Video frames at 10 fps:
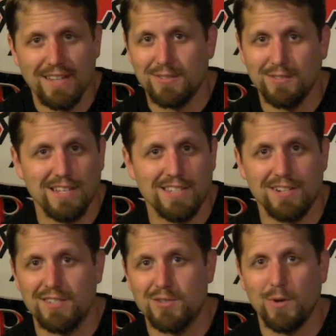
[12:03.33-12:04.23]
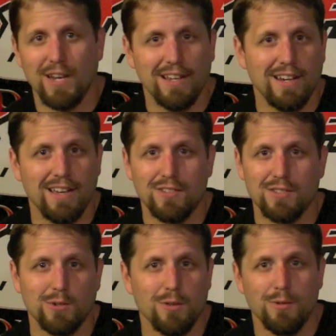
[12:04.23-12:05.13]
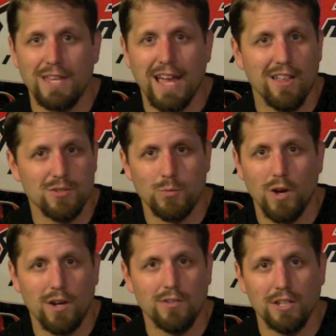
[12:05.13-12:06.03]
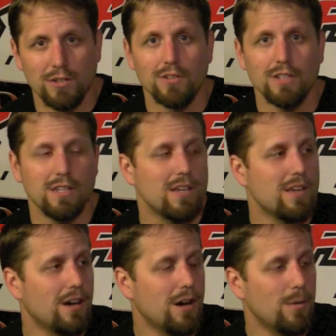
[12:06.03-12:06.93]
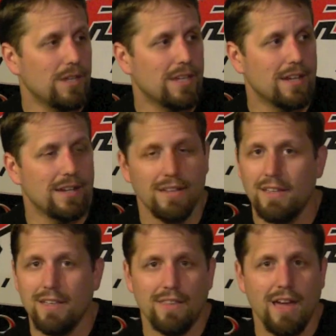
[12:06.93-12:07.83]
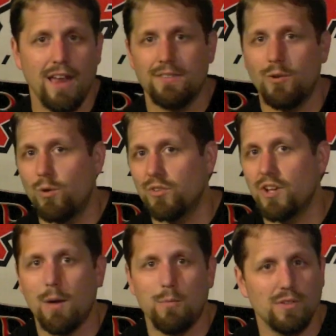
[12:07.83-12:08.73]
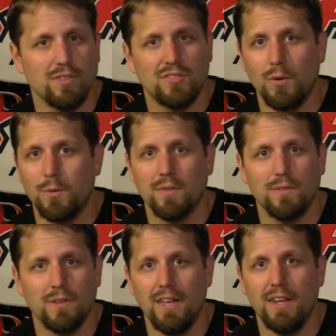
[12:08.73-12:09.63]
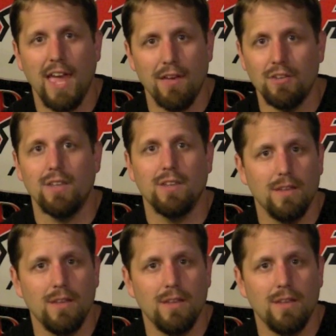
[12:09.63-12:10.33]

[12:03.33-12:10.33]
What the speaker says: As soon as I started sweating enough, because we're going through gallons of water literally all weekend, that the whole top was soaked and heavy.